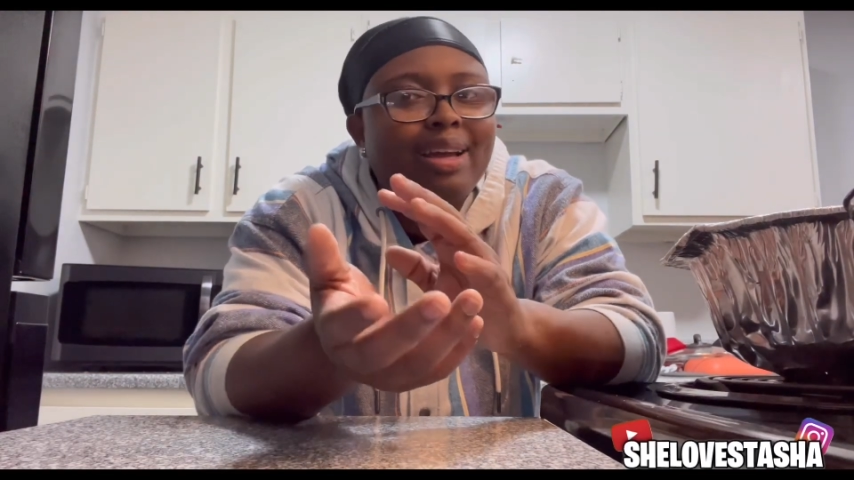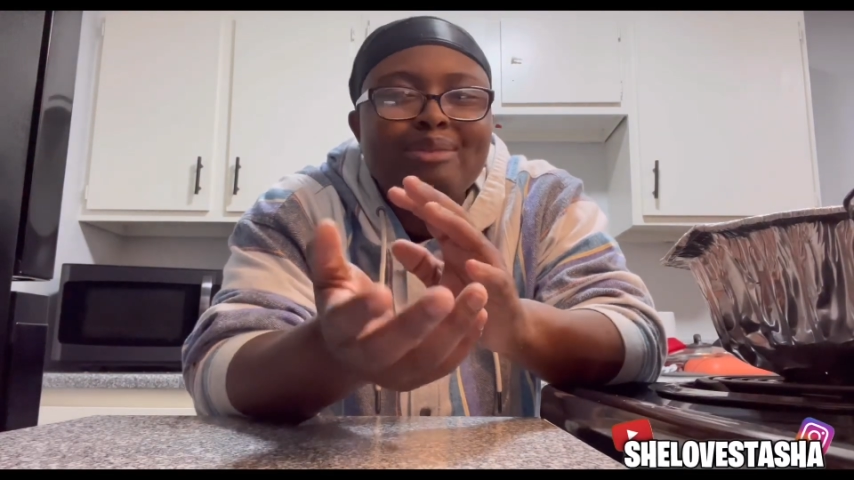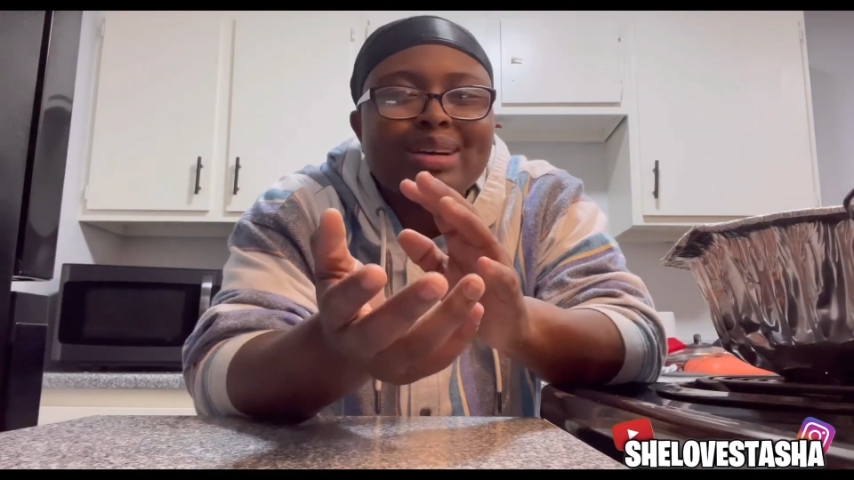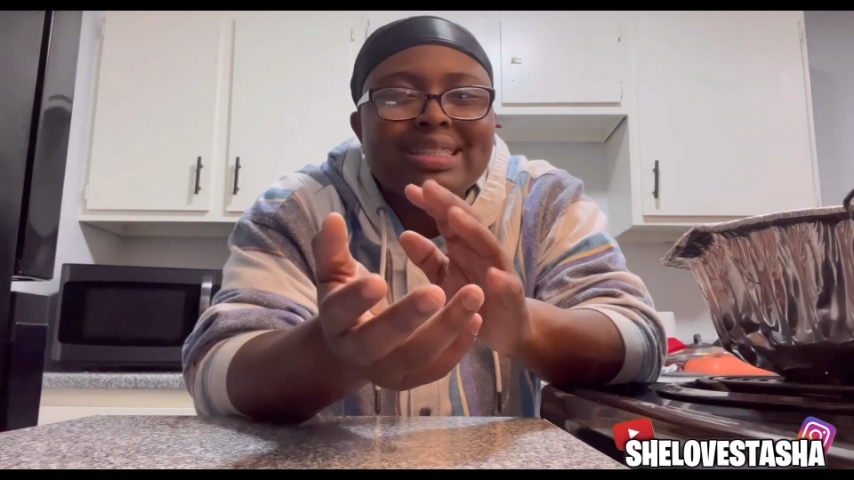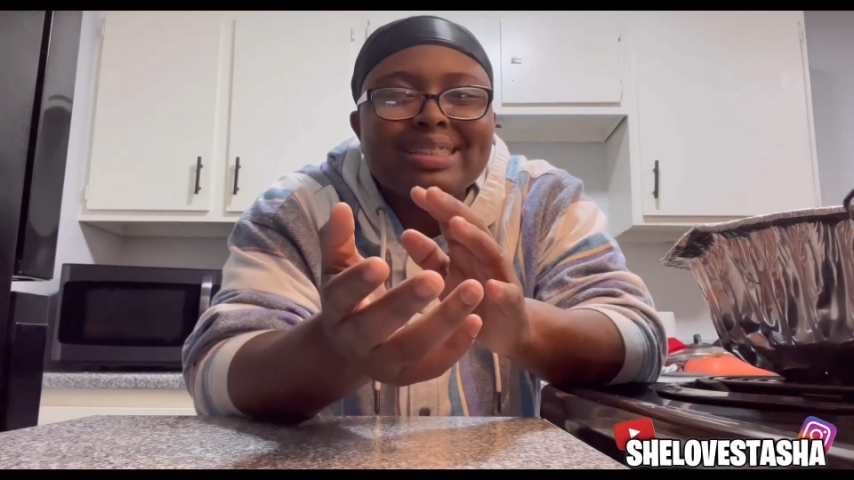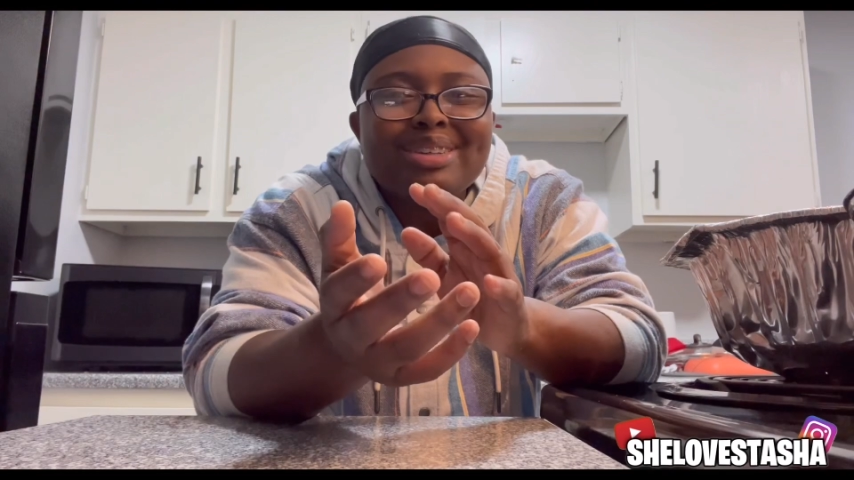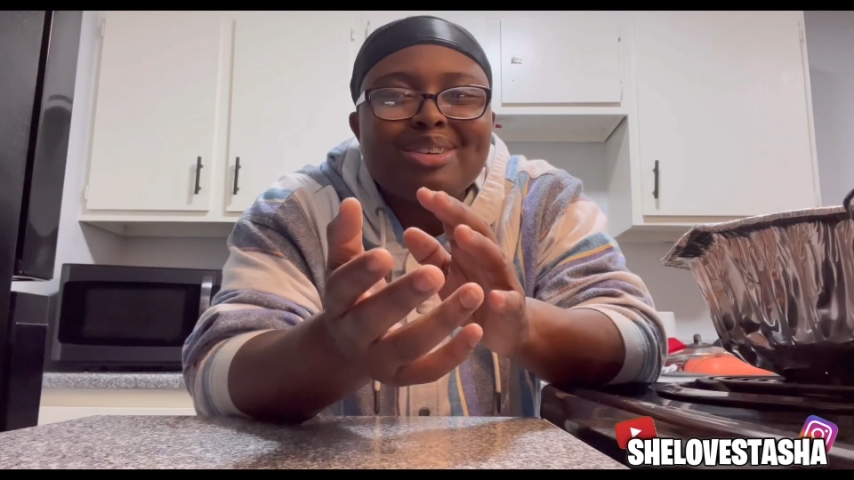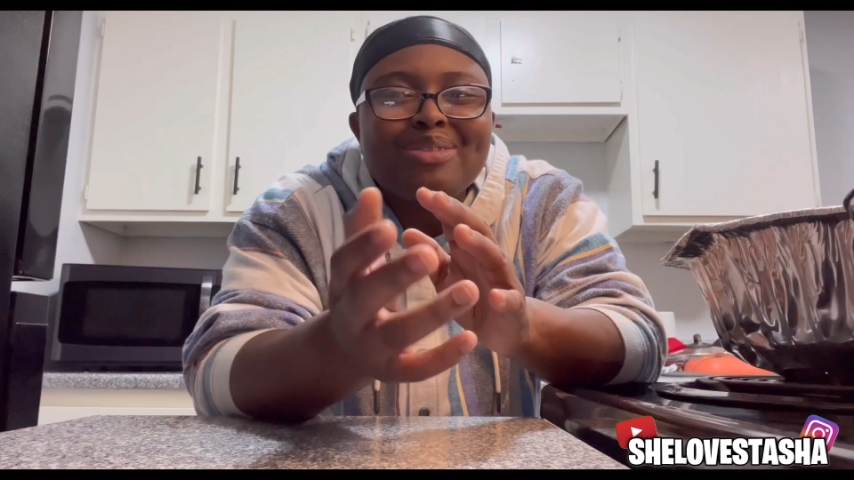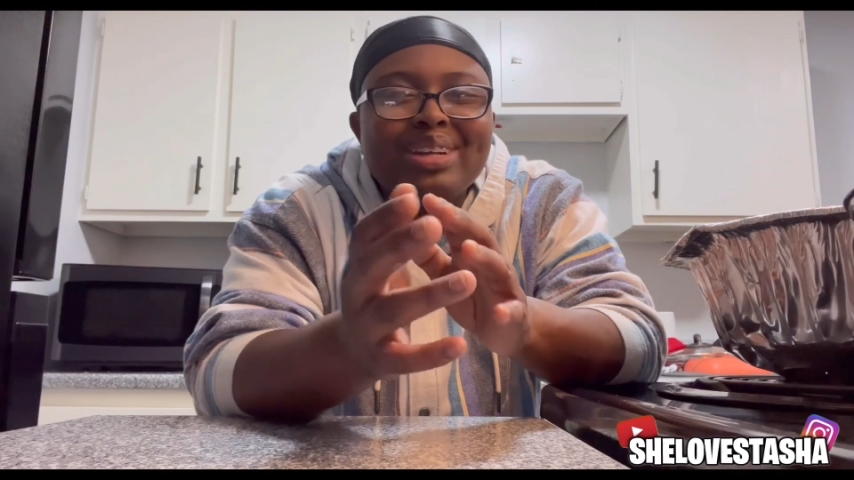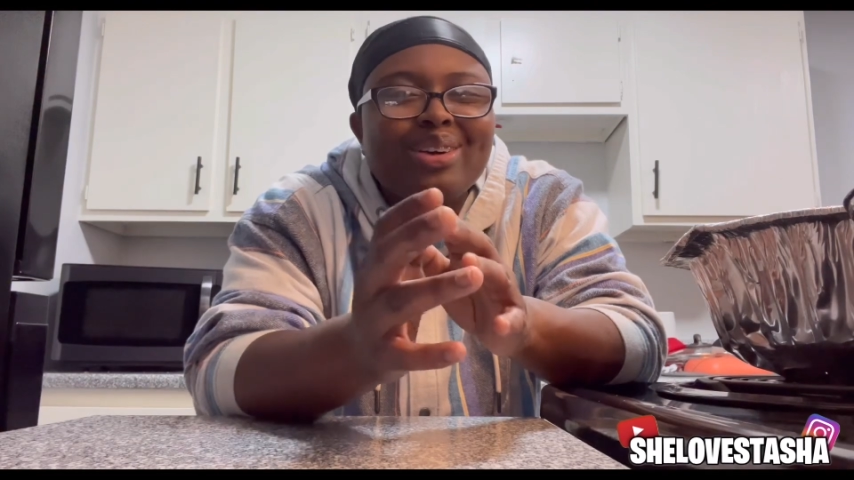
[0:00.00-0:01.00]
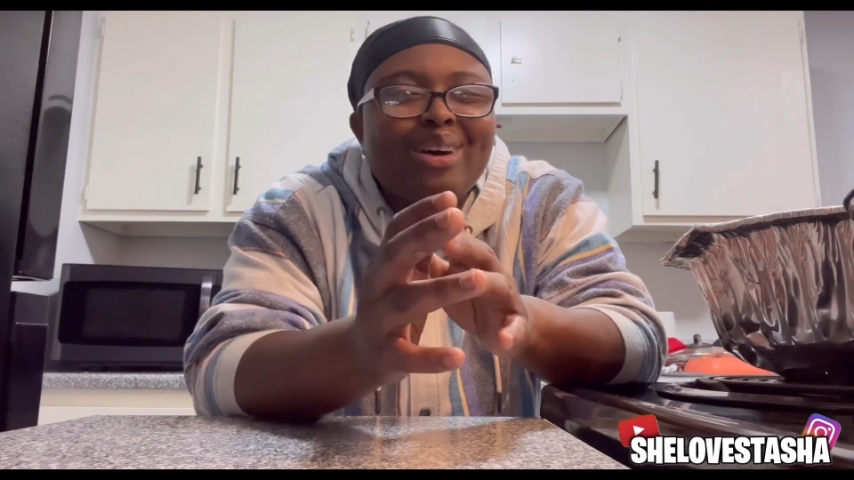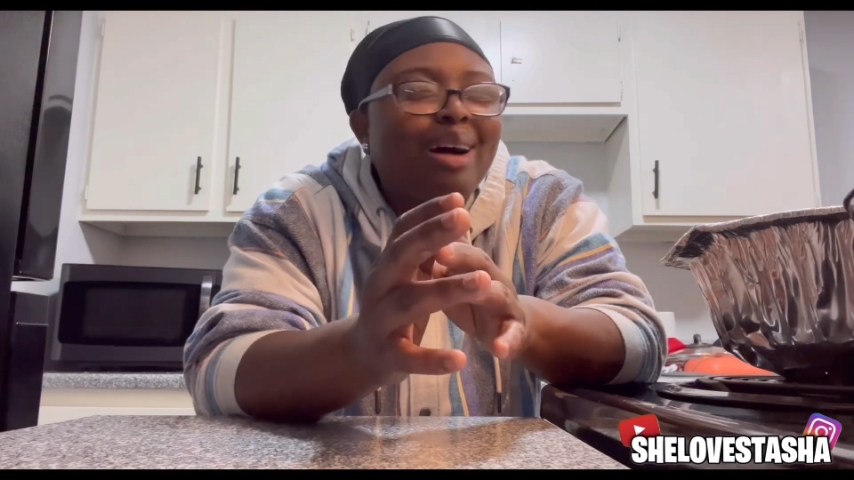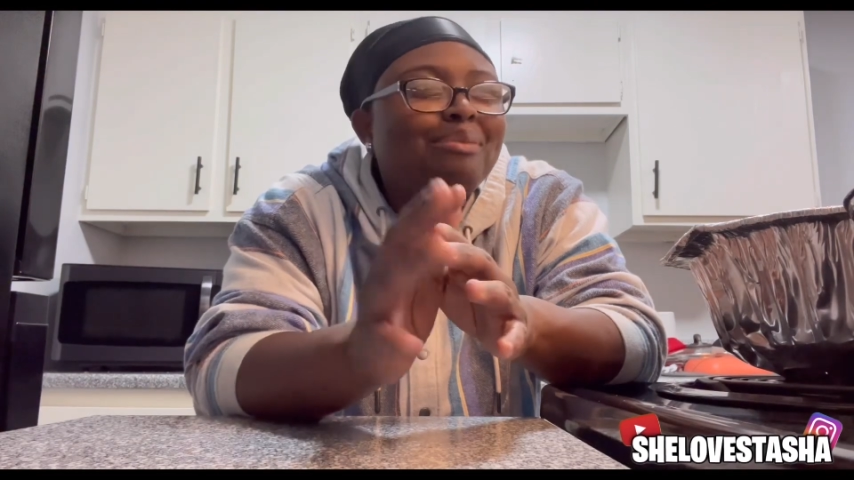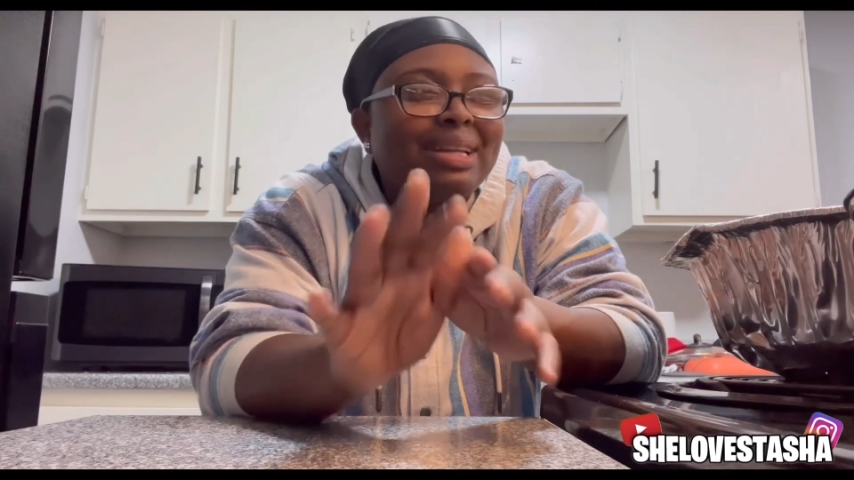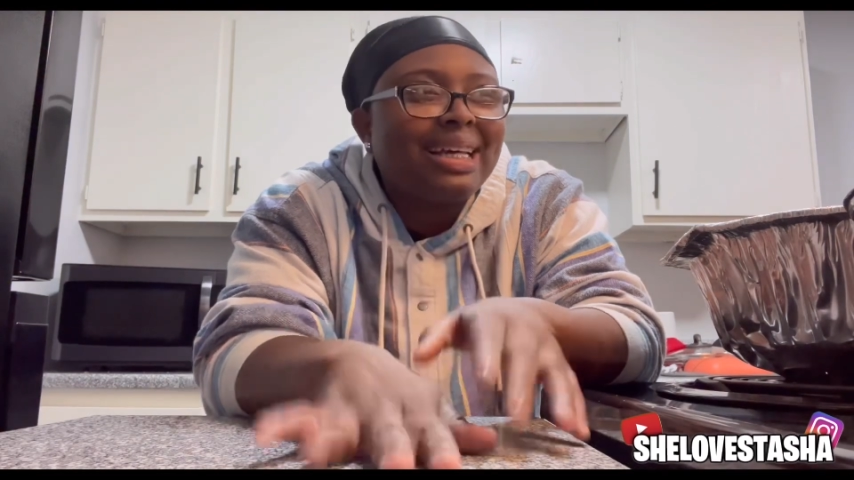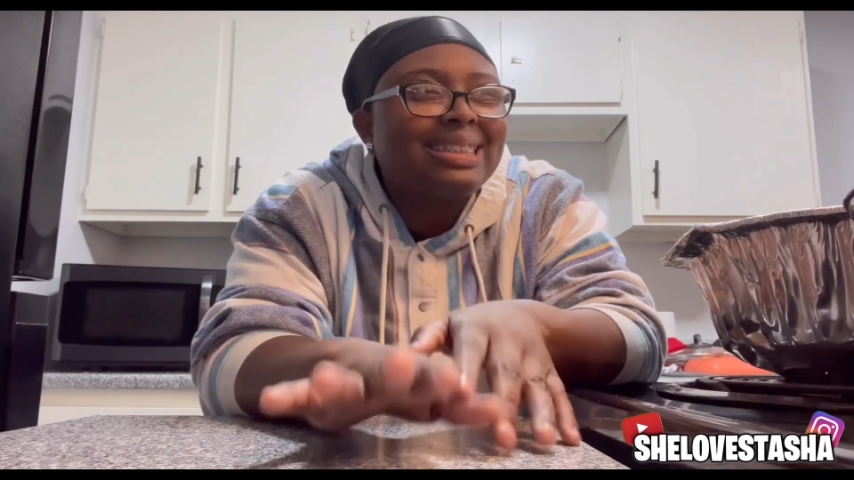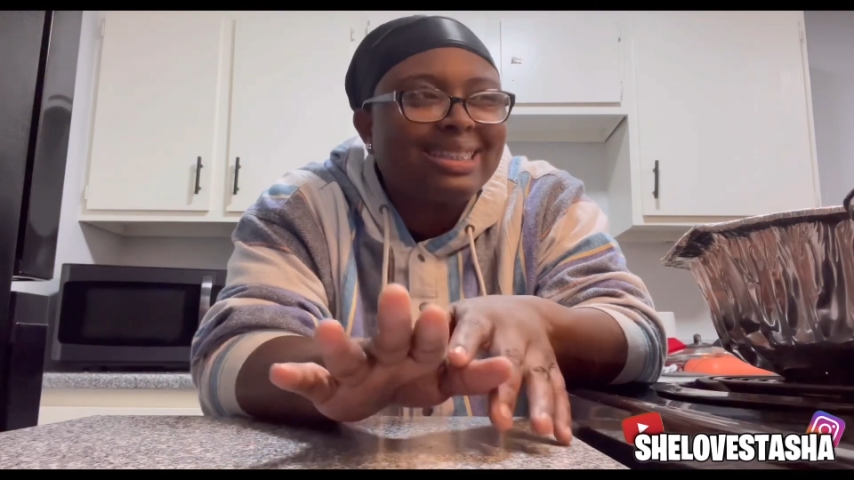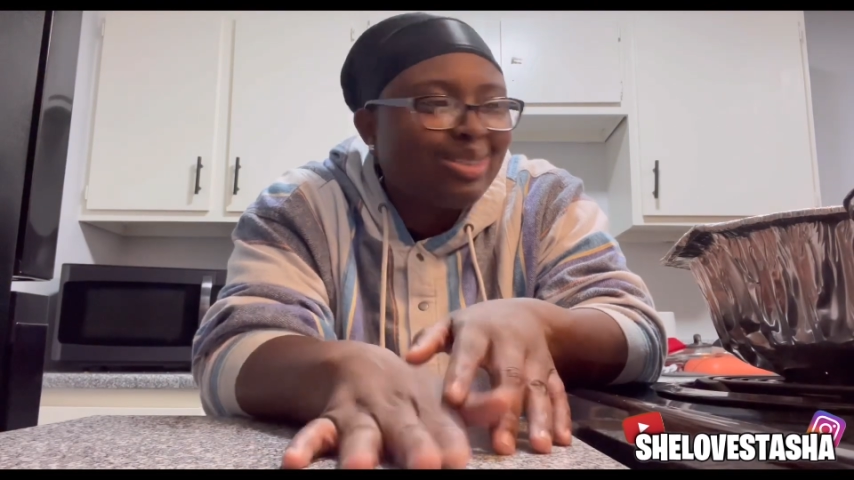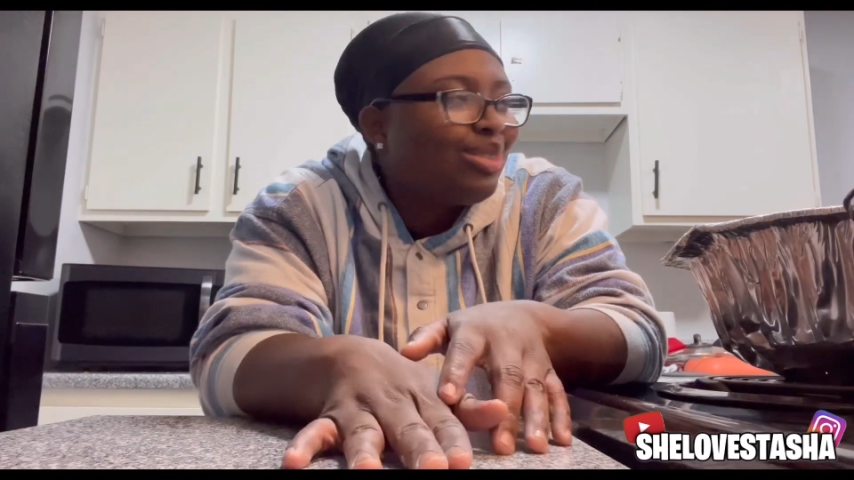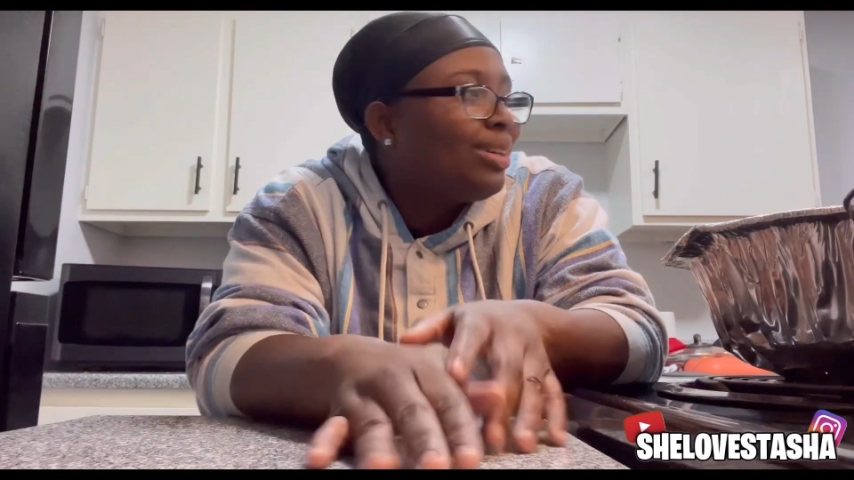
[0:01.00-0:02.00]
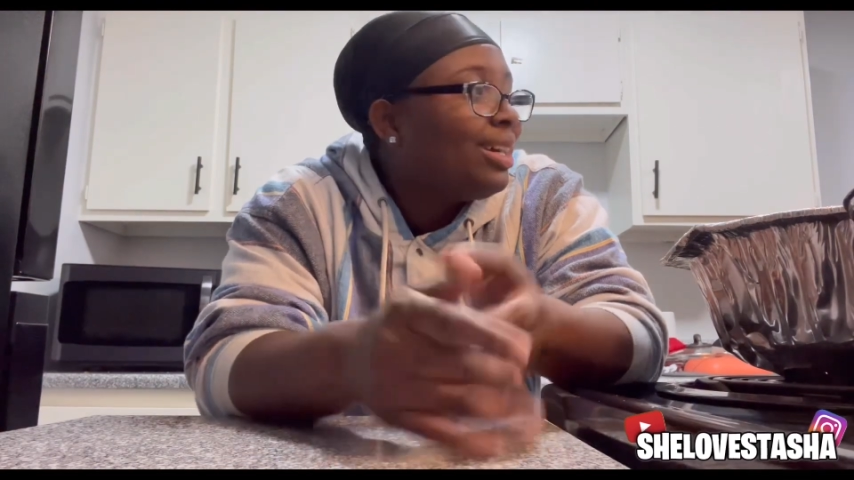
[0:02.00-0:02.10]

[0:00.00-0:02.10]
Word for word: wasn't no video I planned to do.